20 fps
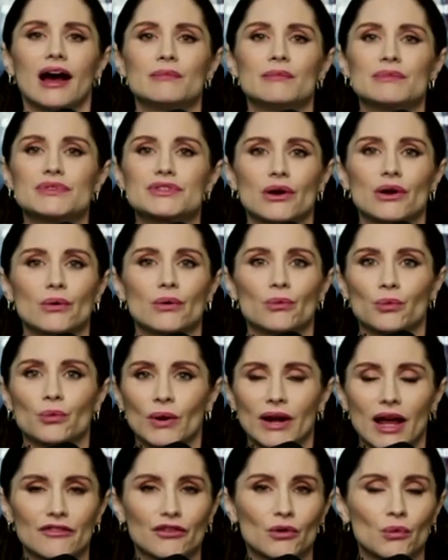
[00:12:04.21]
So
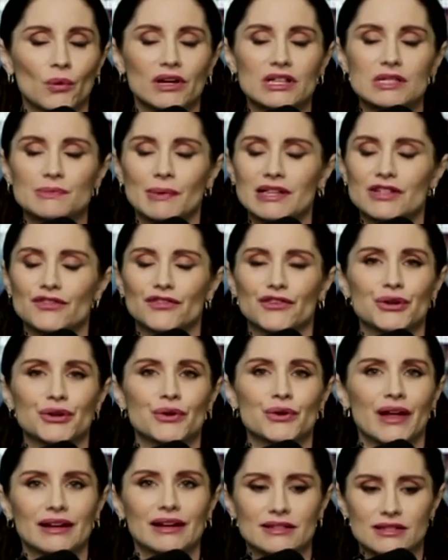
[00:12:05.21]
whatever works best for you,
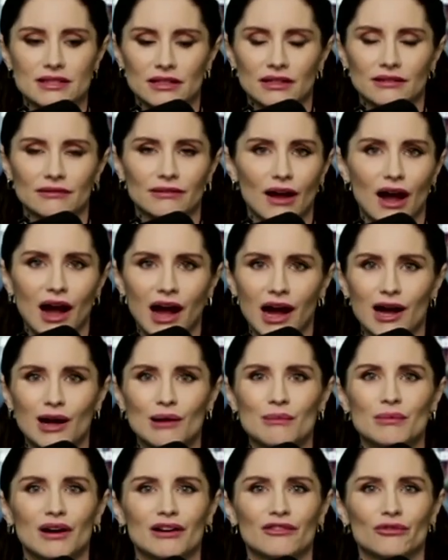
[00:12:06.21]
that is the
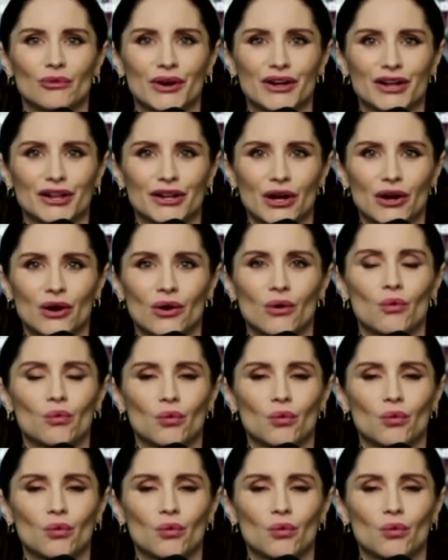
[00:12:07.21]
hub of where to go,